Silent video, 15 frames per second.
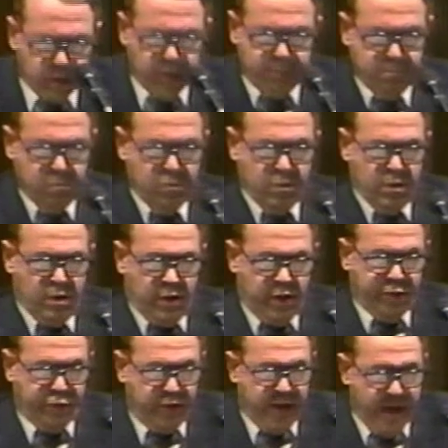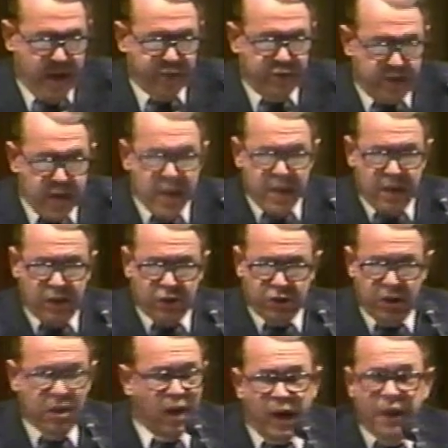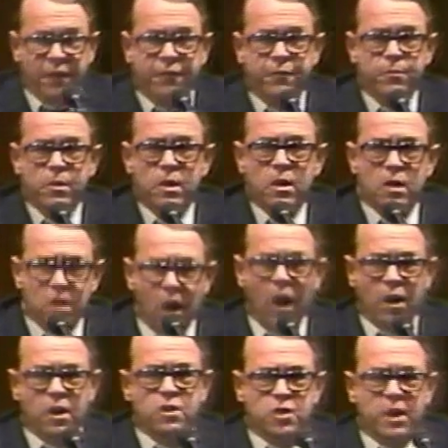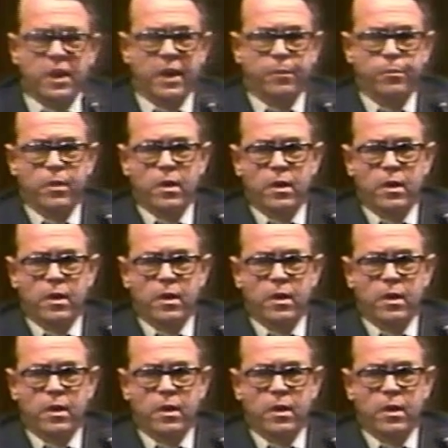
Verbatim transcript: in it. If we have ease in life, God is in it.